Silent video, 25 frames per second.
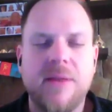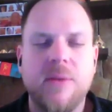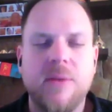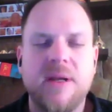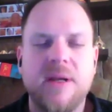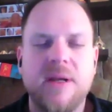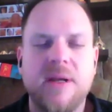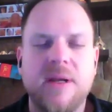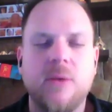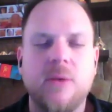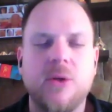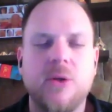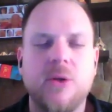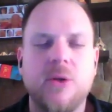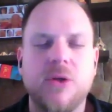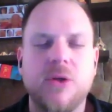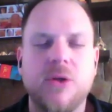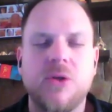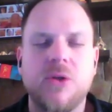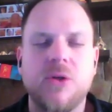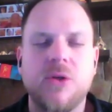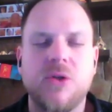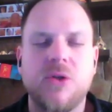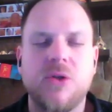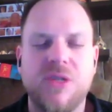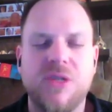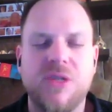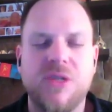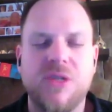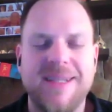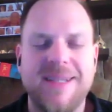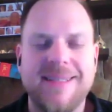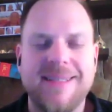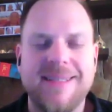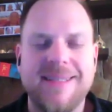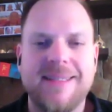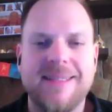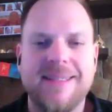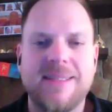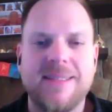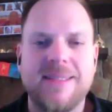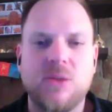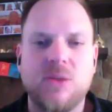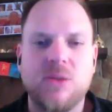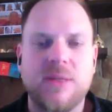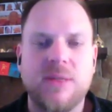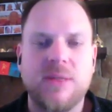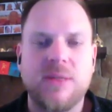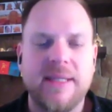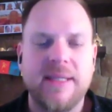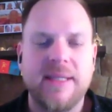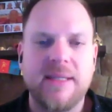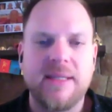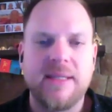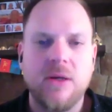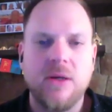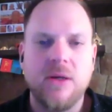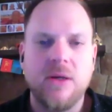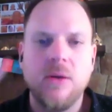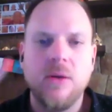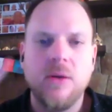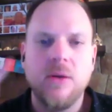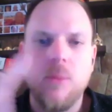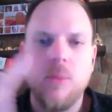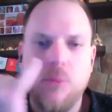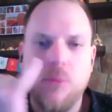what I would suggest is to take the